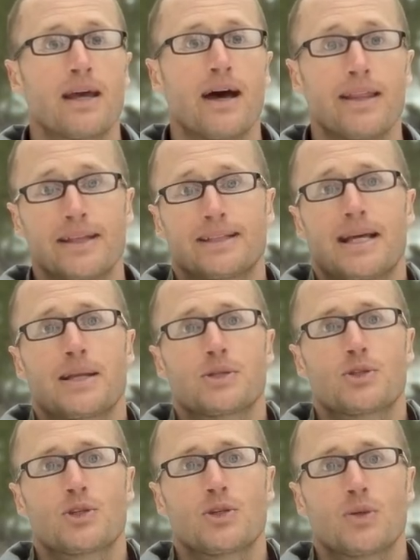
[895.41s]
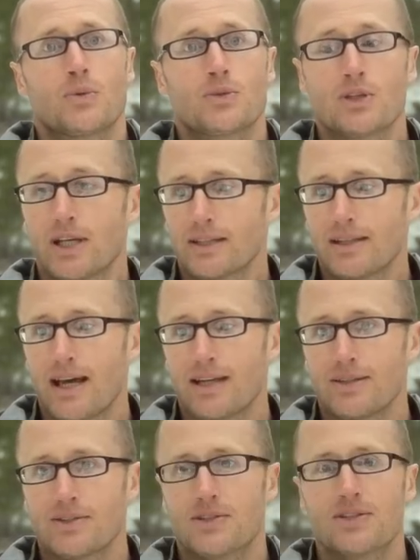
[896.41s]
I think that is huge. Like that
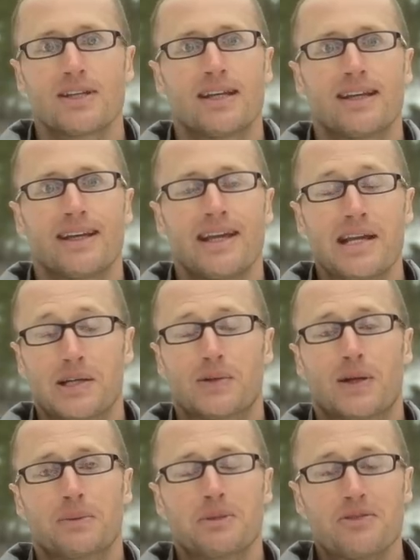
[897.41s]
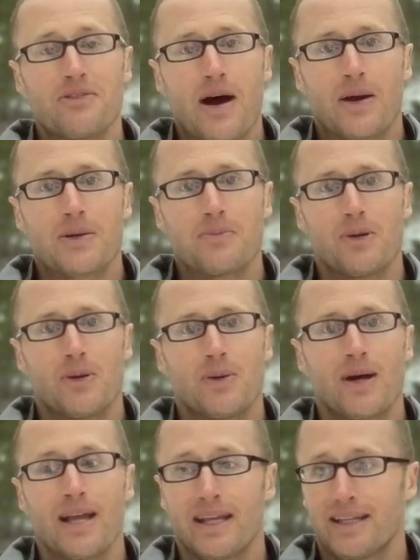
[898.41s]
is incredibly
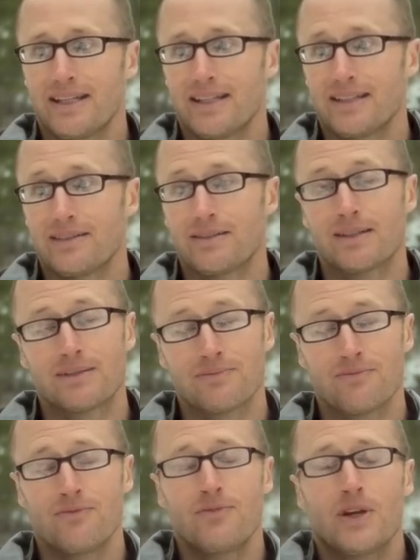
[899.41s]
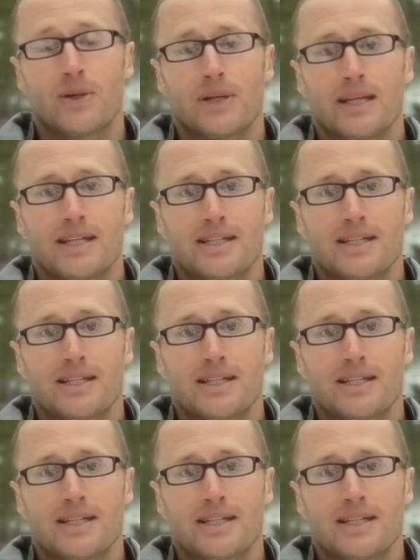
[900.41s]
valuable and very